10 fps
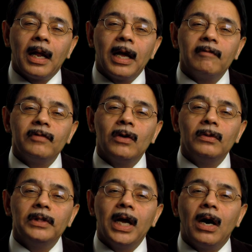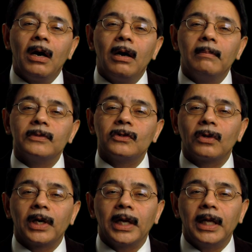And I have known the arms
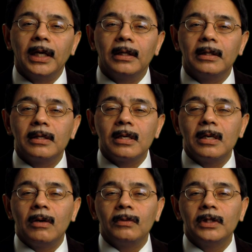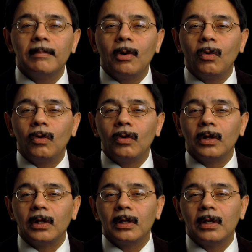already, known them
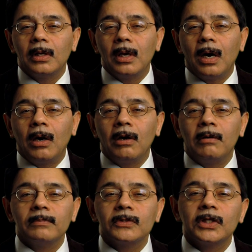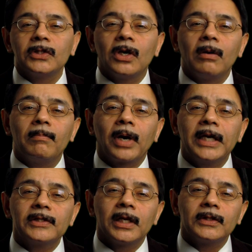all, arms that are
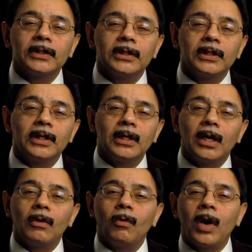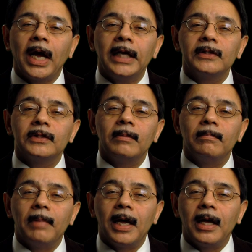braceleted and white
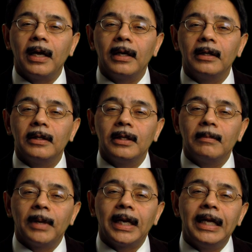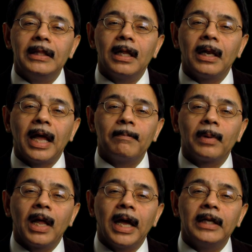and bare, but in the
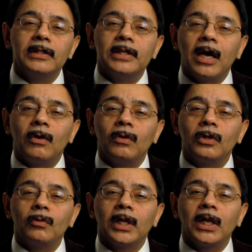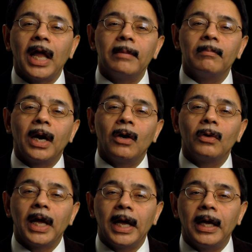lamplight downed with light
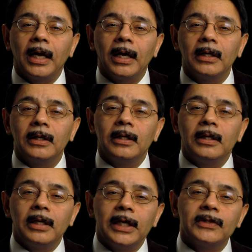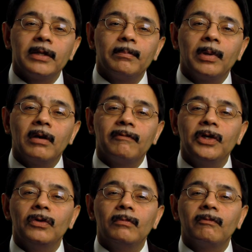brown hair. Is it
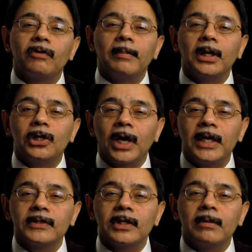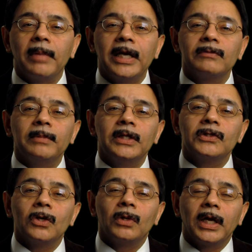perfume from a dress that makes me
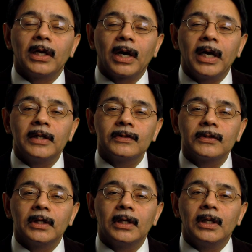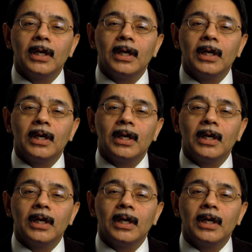so digress?